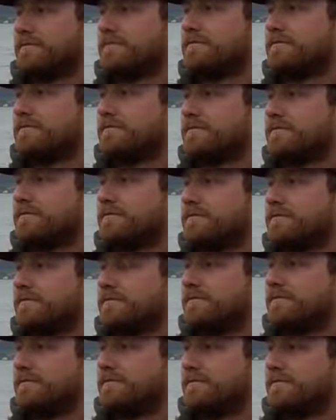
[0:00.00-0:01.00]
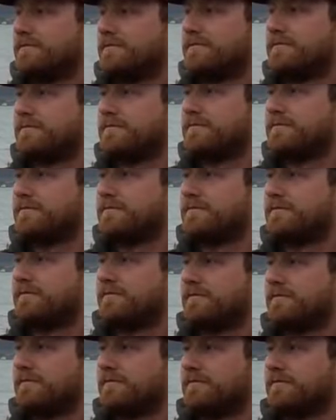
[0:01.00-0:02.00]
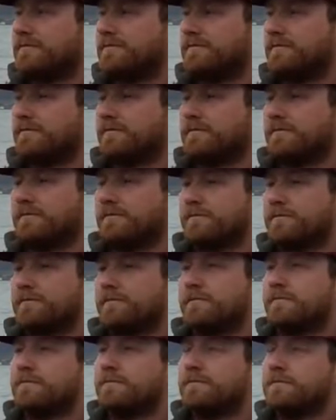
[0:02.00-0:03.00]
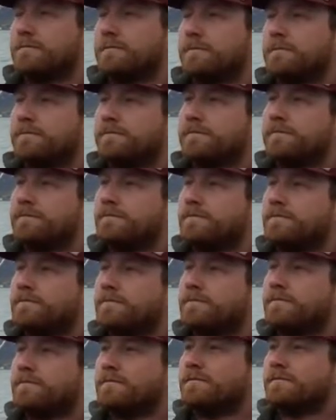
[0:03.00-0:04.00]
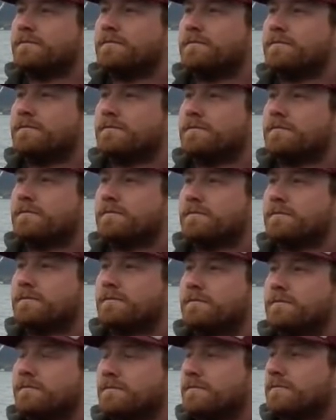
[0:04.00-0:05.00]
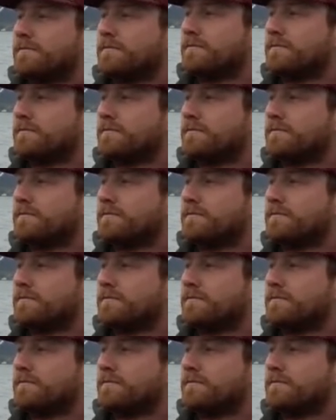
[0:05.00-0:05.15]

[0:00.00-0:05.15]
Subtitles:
This person isn't speaking.